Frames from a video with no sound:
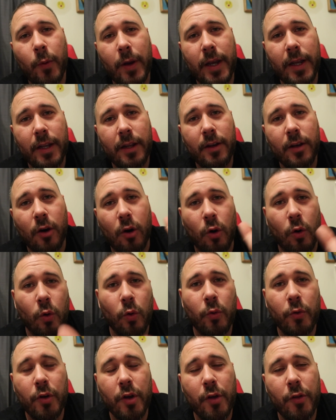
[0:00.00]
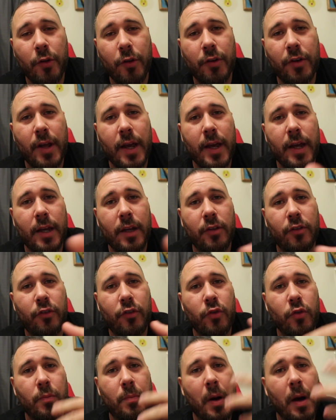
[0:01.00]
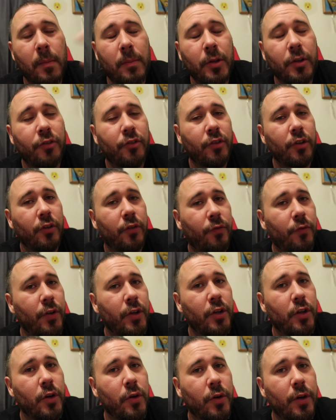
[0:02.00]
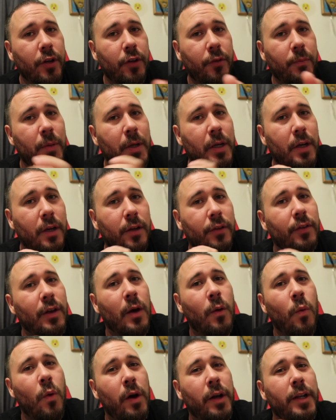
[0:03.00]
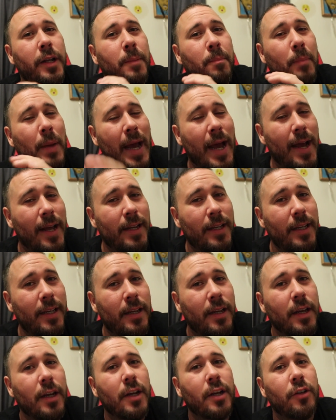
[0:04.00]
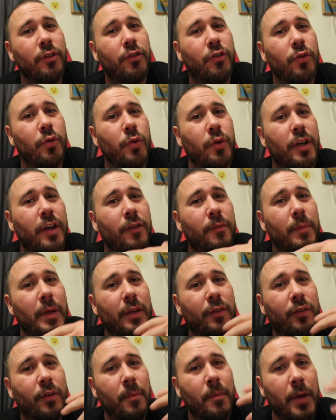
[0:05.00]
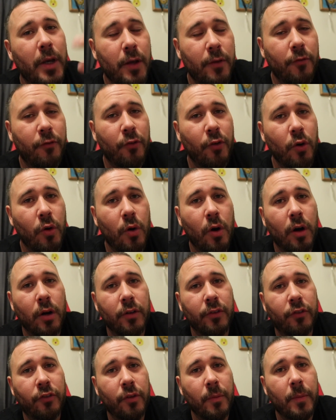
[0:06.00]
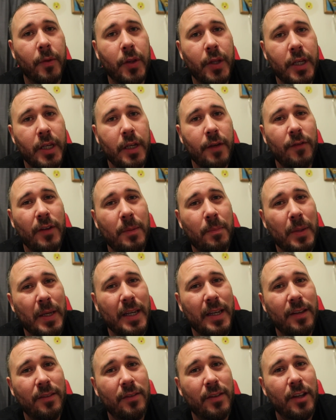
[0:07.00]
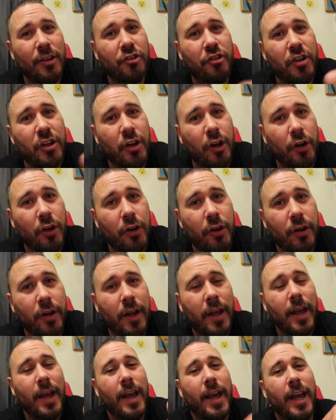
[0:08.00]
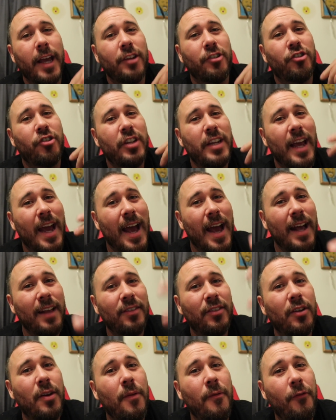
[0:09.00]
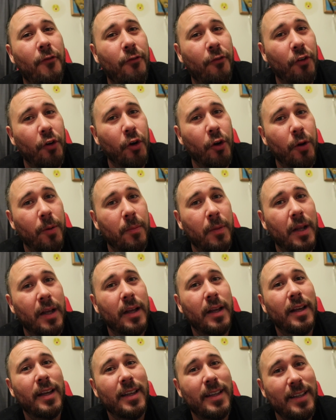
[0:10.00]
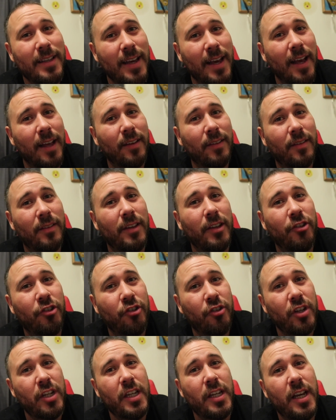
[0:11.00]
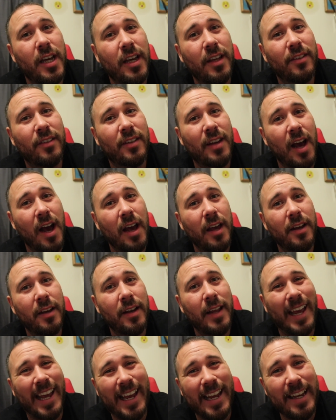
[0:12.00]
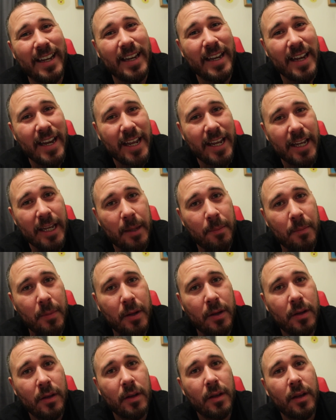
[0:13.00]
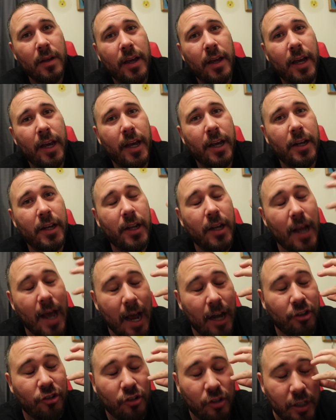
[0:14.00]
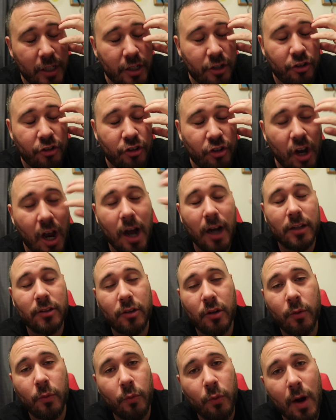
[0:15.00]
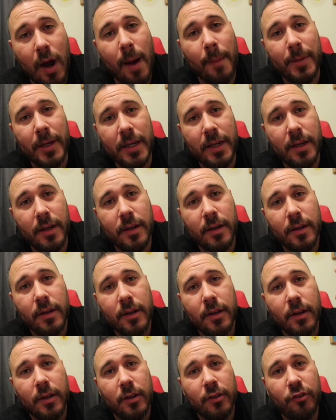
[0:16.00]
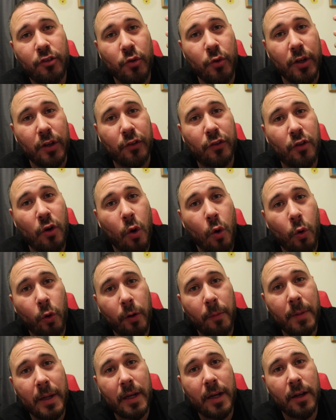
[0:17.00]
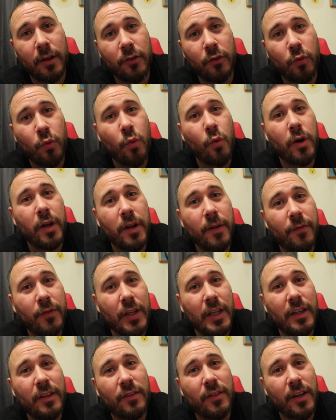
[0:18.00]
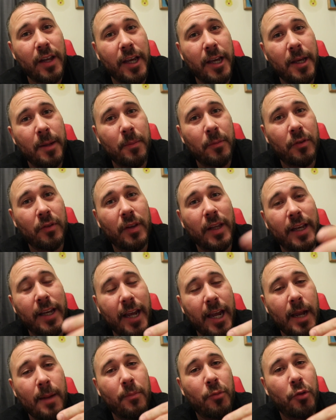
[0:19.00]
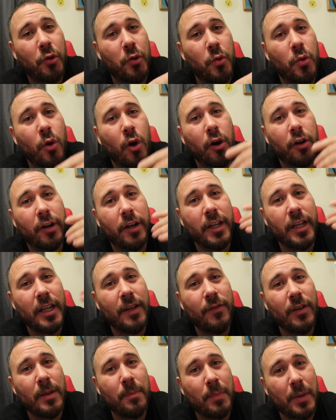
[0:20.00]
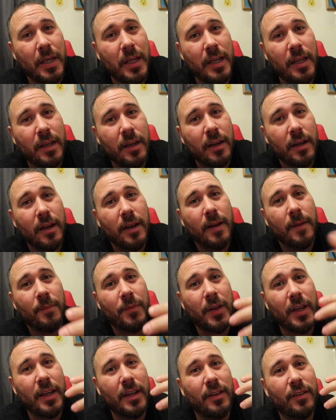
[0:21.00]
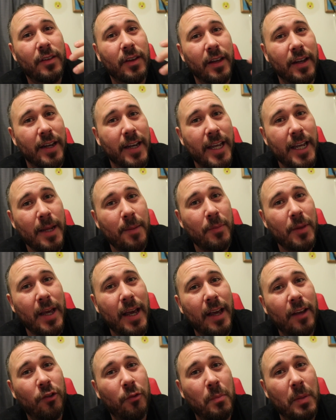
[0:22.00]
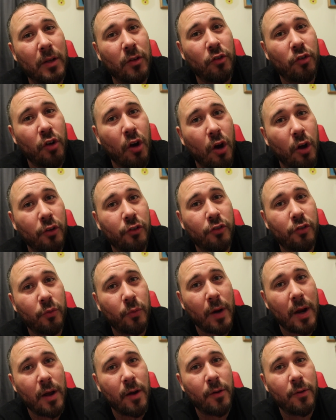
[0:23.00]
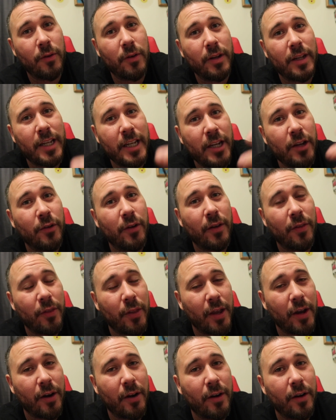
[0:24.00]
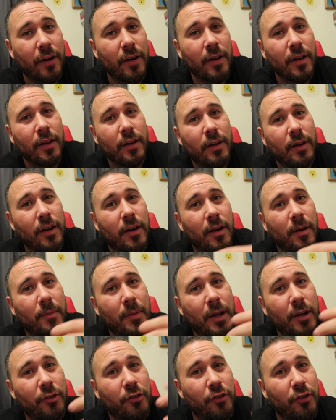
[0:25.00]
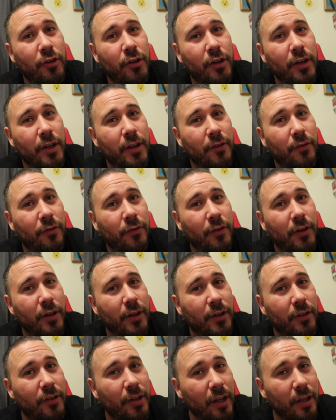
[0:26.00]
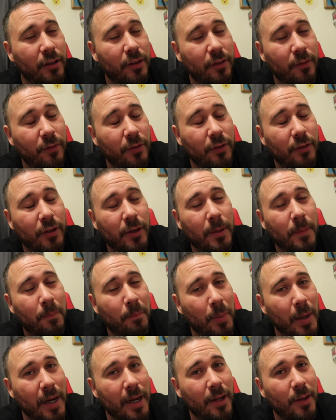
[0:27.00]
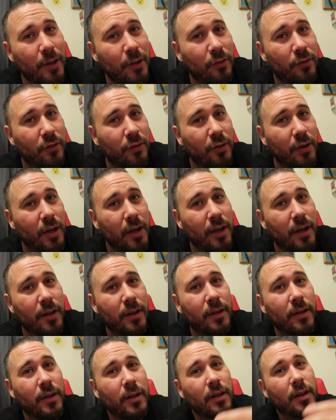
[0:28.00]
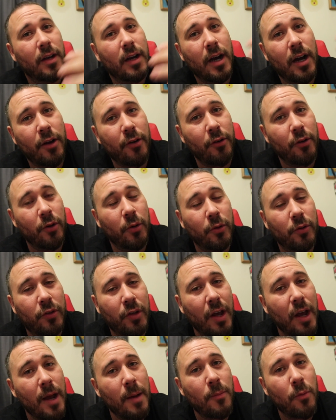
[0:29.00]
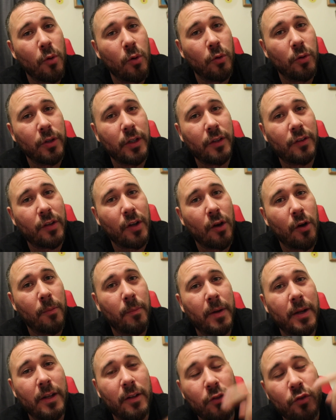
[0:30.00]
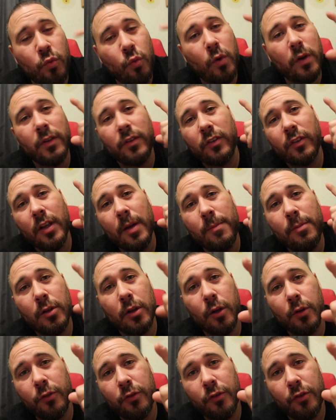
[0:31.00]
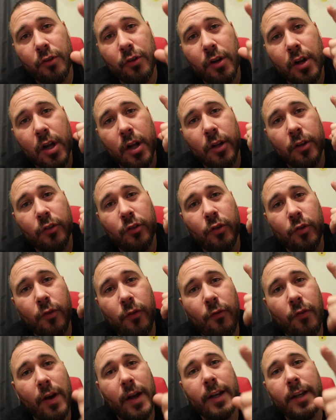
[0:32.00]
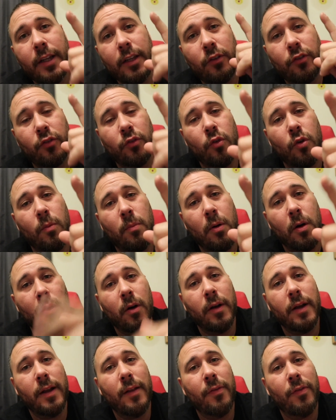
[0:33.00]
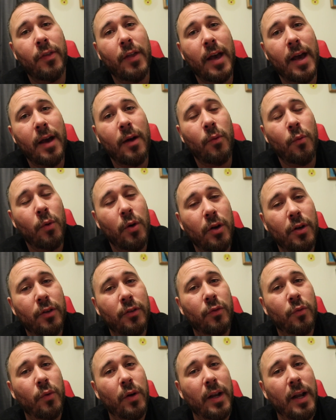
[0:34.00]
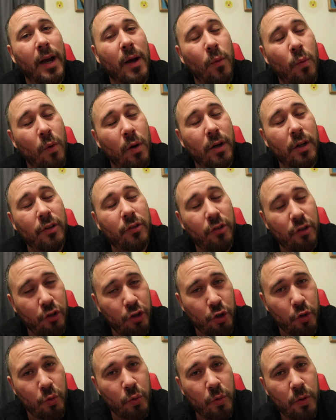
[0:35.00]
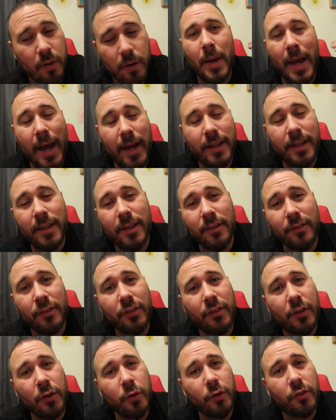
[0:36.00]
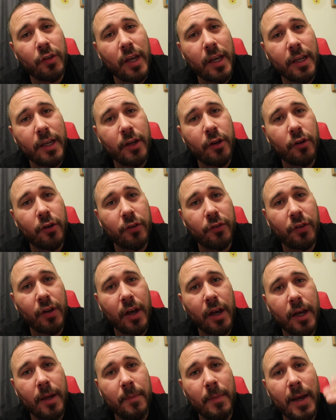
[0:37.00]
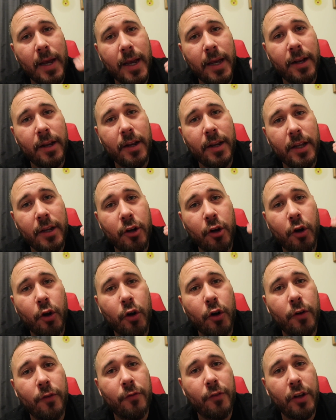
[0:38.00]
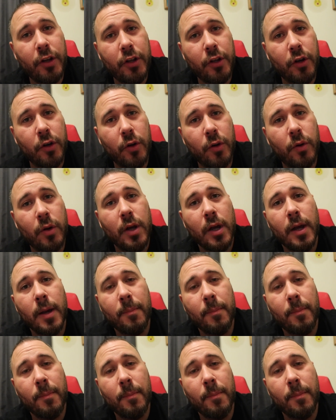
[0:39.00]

waited a whole nother day to publish this video is because I wanted Patty to give me some info on some of the EVPs that she heard and she has confirmed, yes, that she has gotten a name and it actually shocked Robbie to his core because one of these names that came through on an EVP is a name that has been tossed around here and there. Now, I'm not sure if a detective is going to buy this or not I don't know. Time will only tell, but it's one step closer to finding Snowball, and that was what I wanted to do. Patty is still taking her time editing her video.